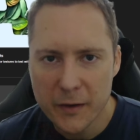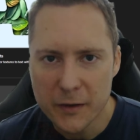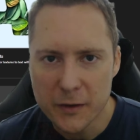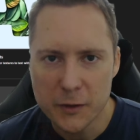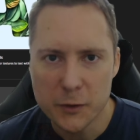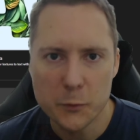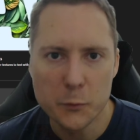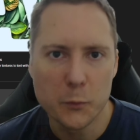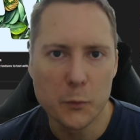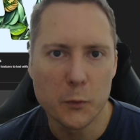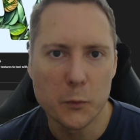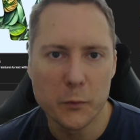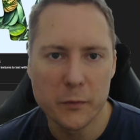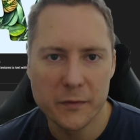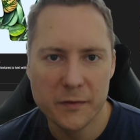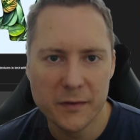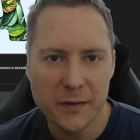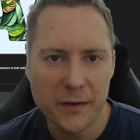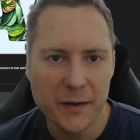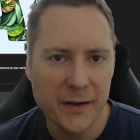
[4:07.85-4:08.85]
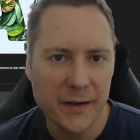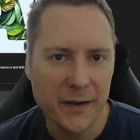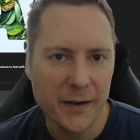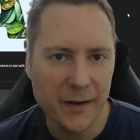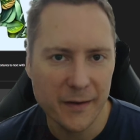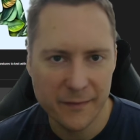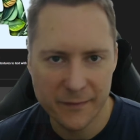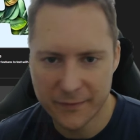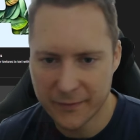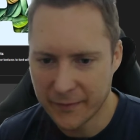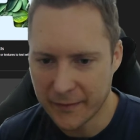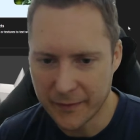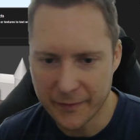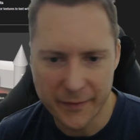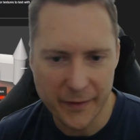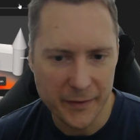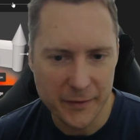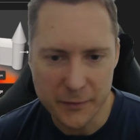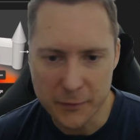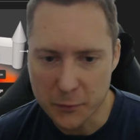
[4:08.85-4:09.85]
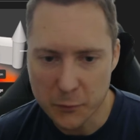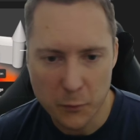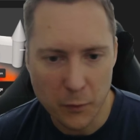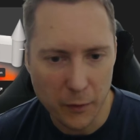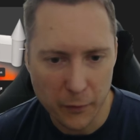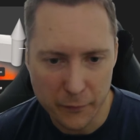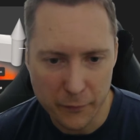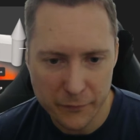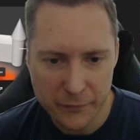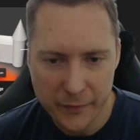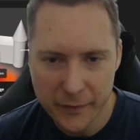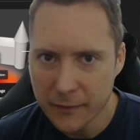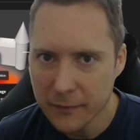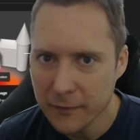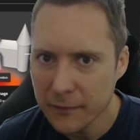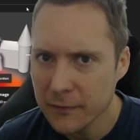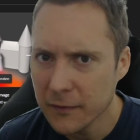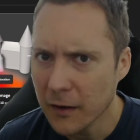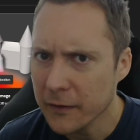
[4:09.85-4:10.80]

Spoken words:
you will see that they do quite a lot of things.